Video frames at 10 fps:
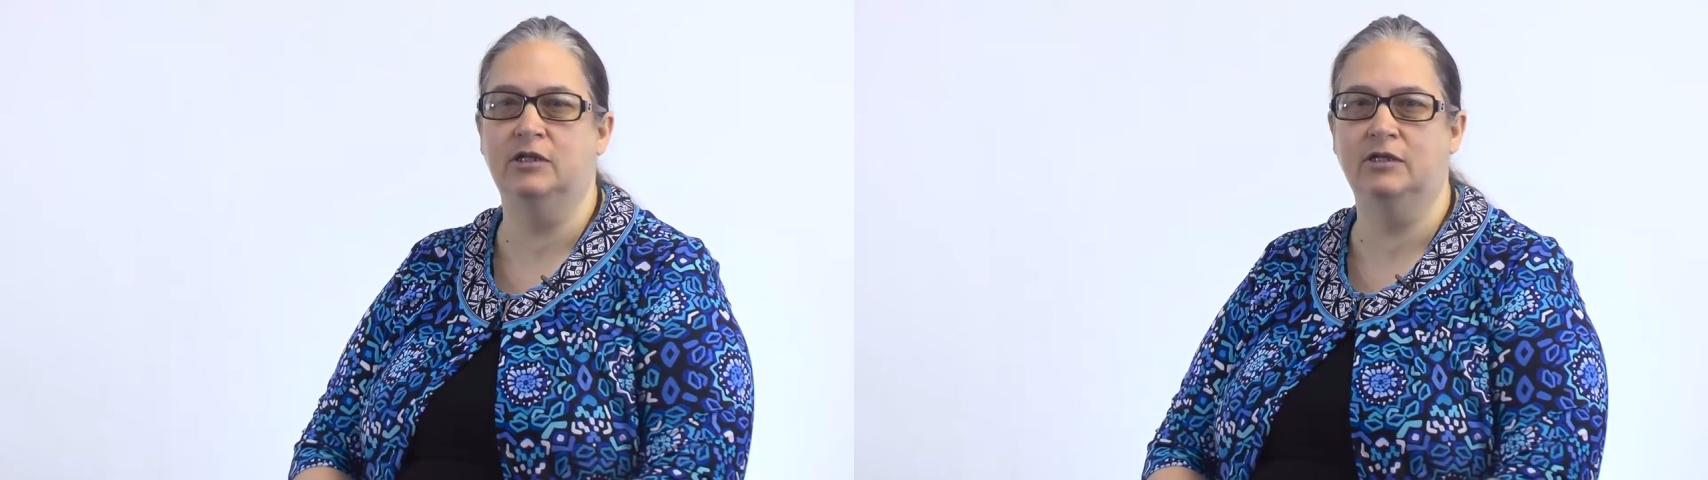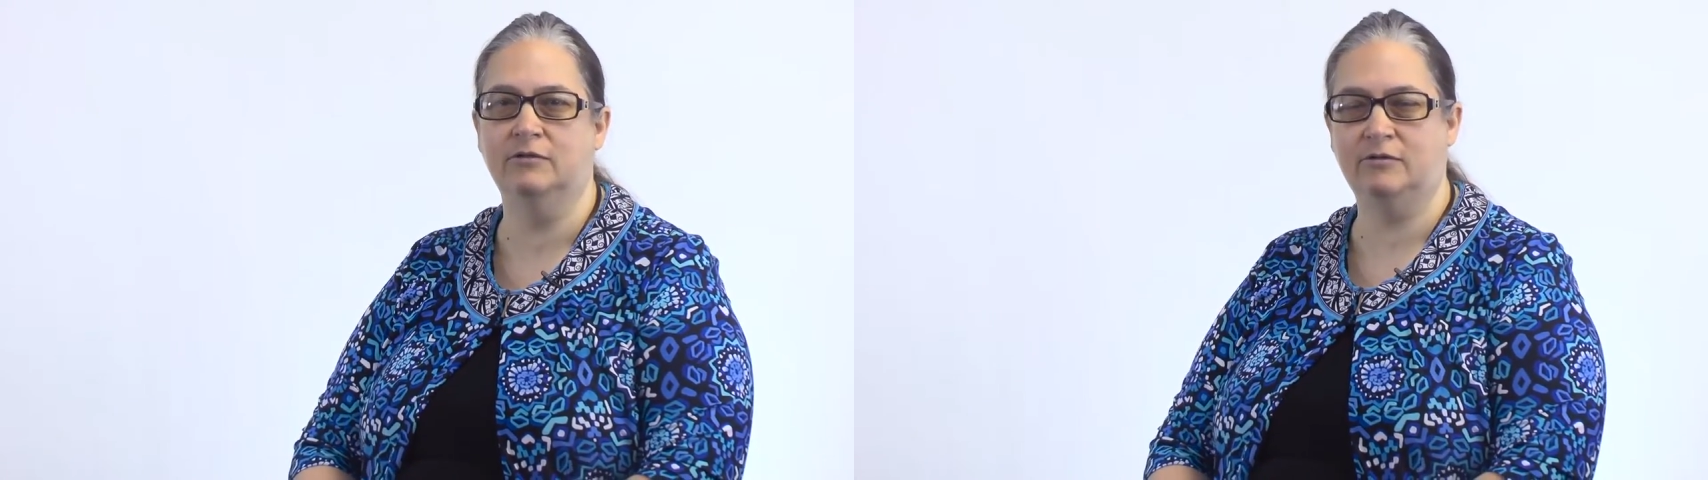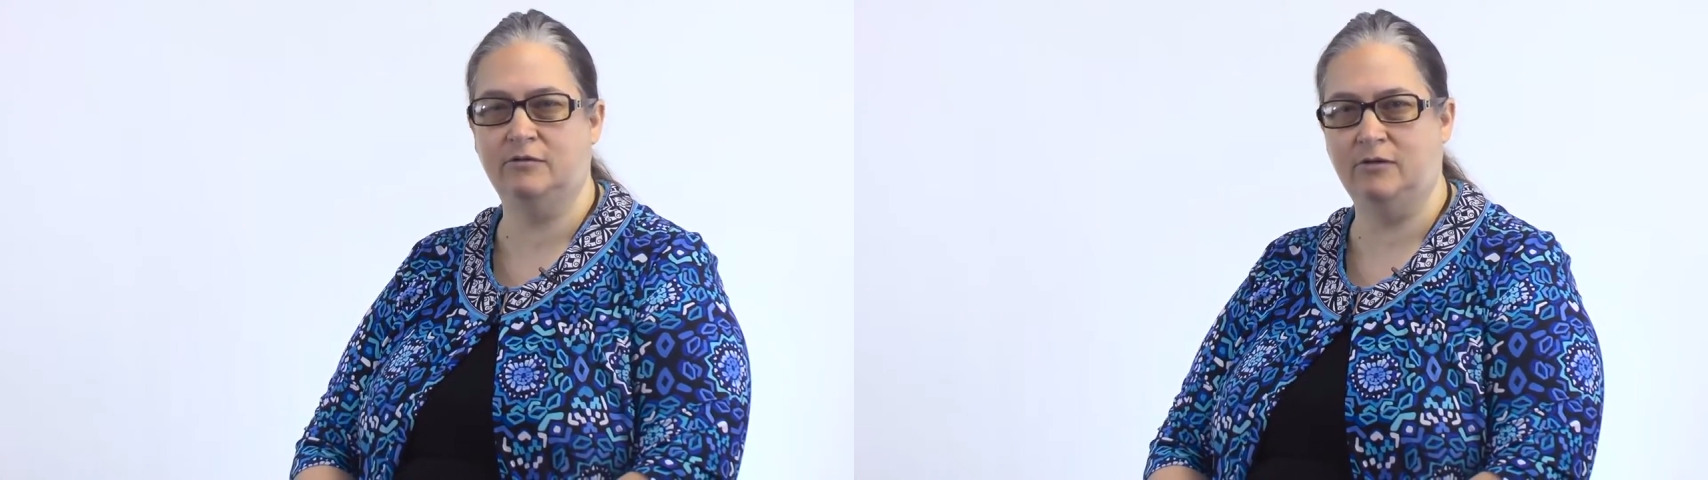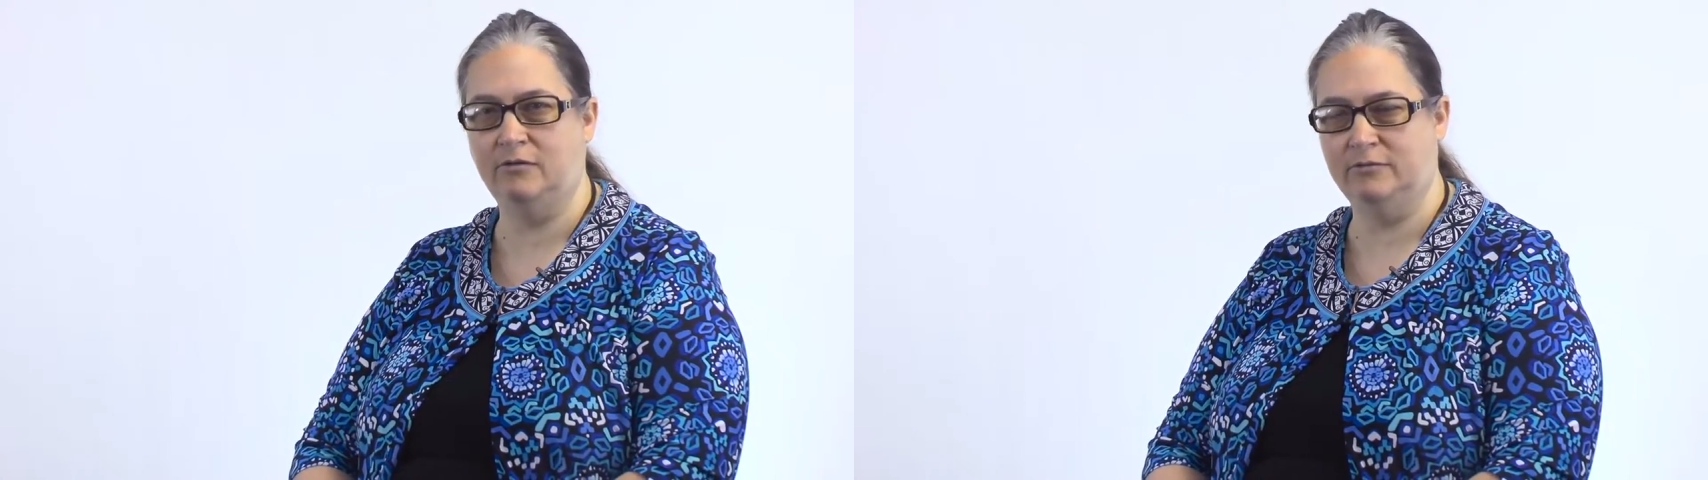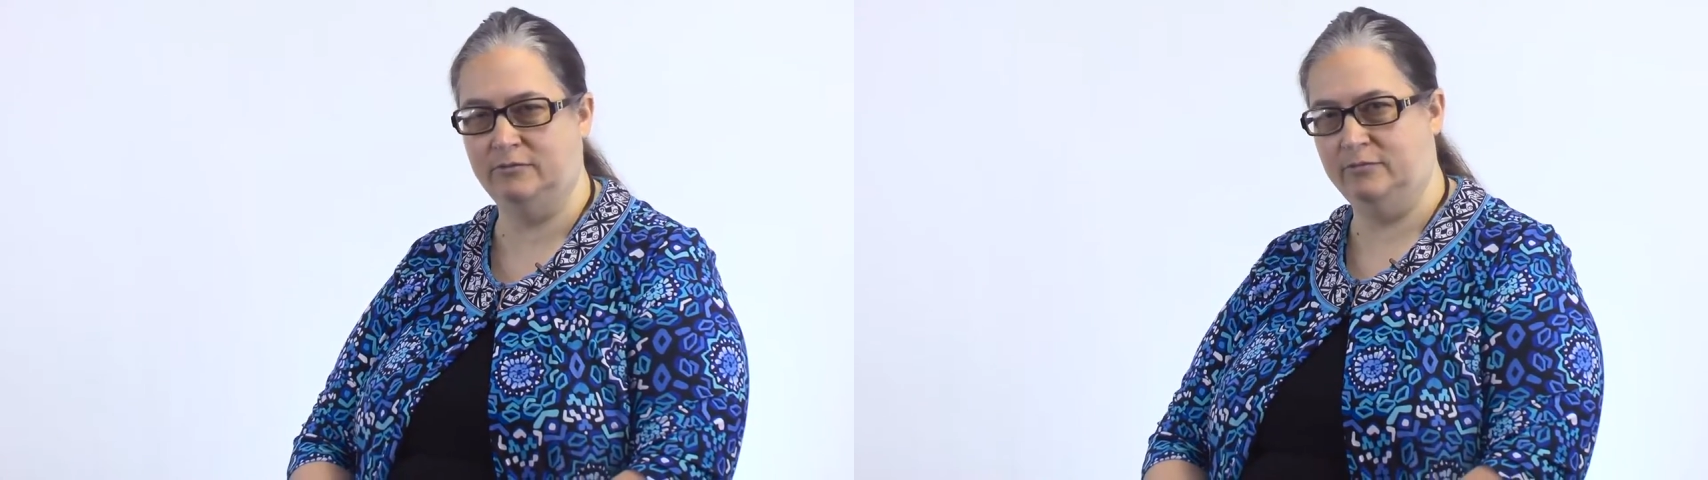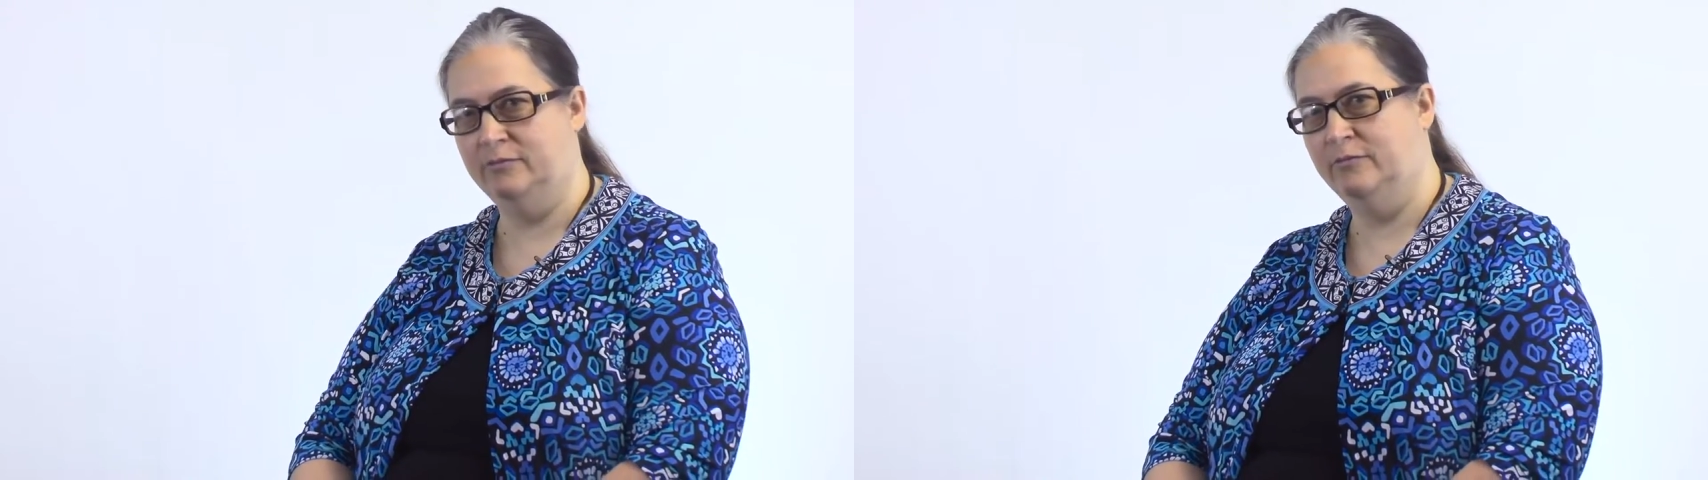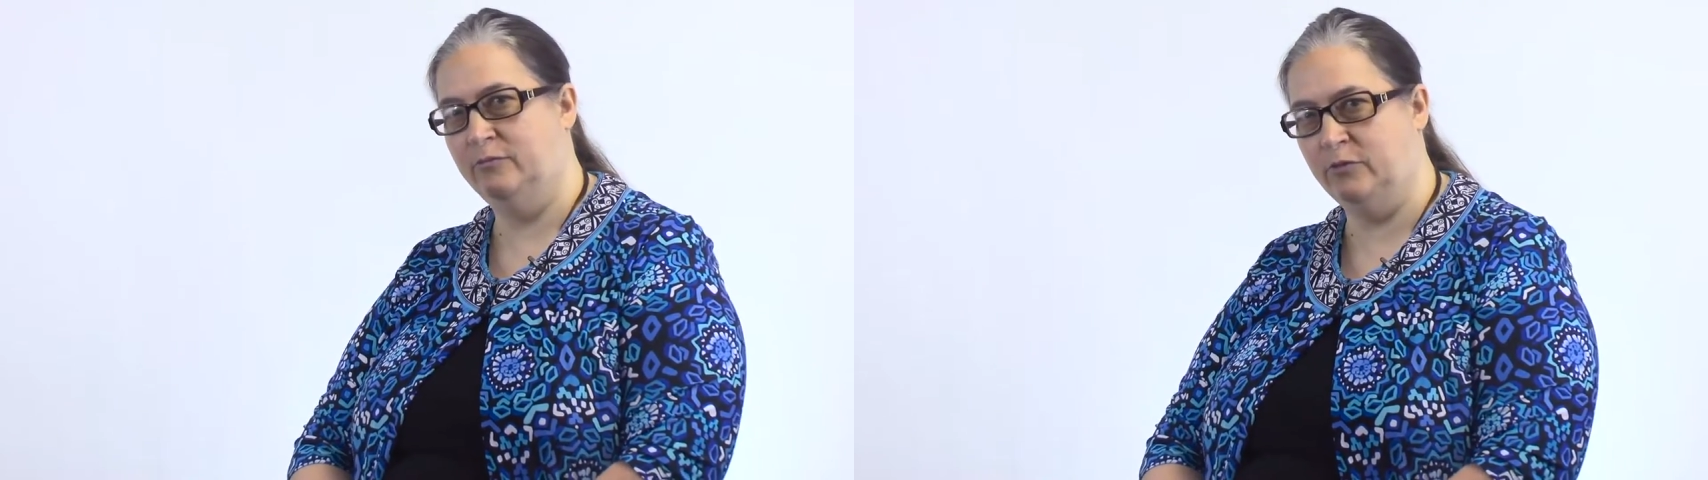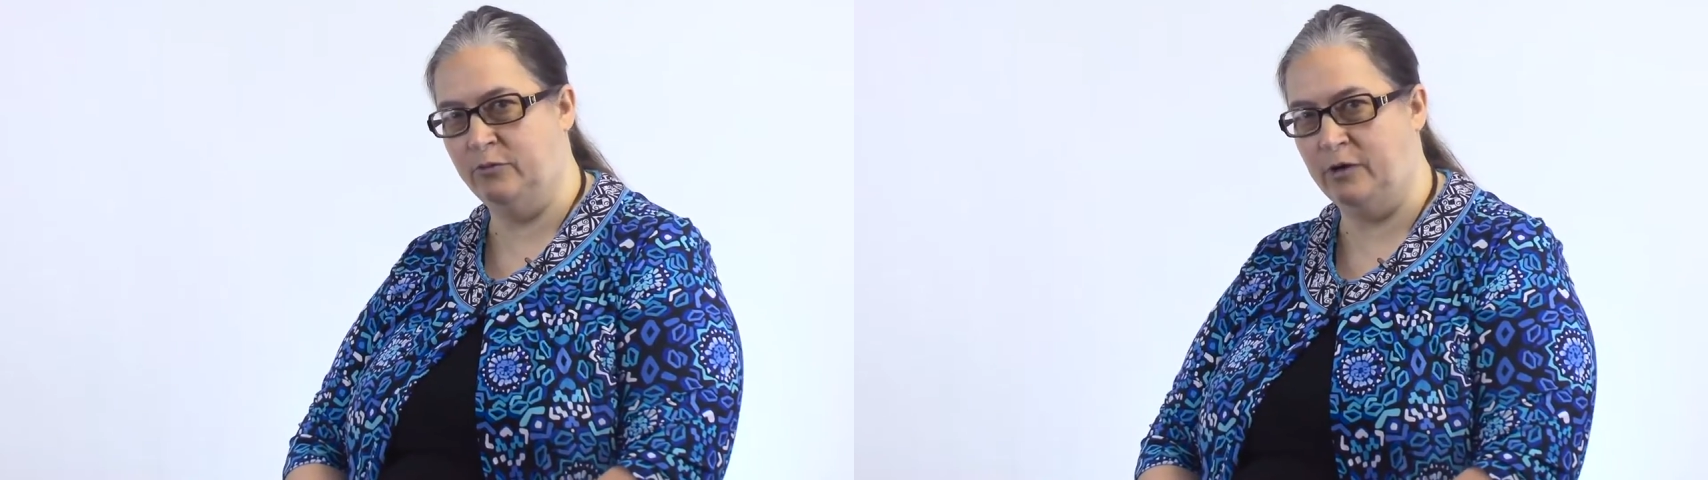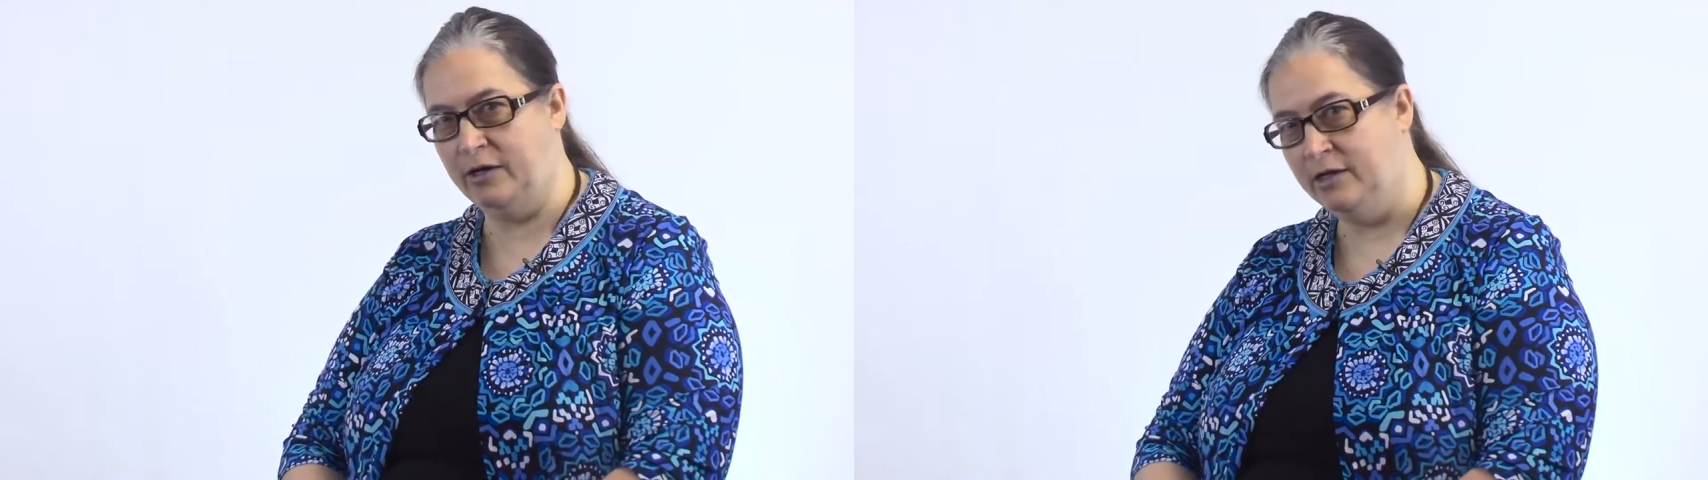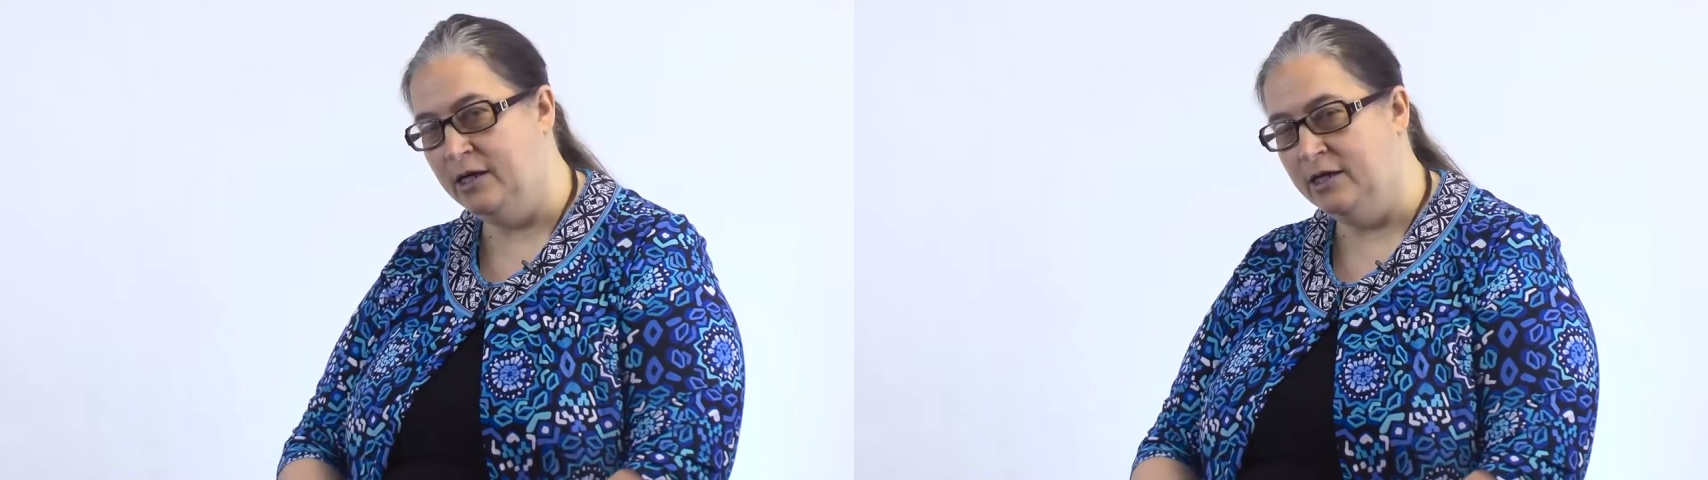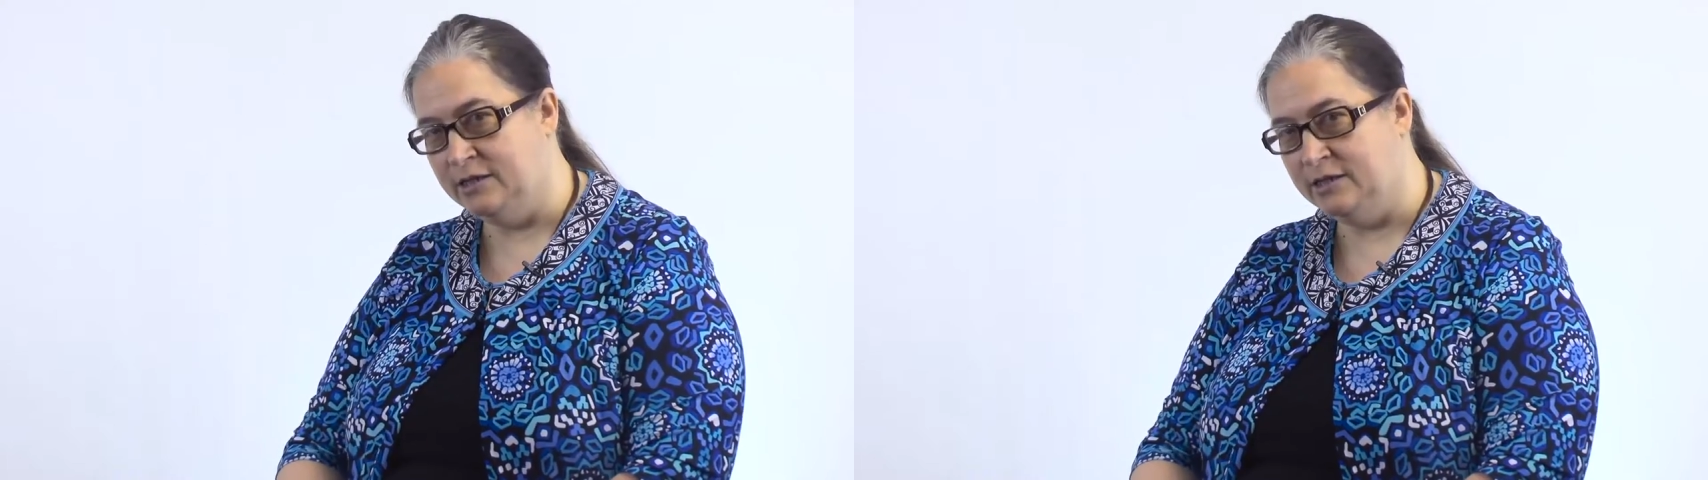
the room, right?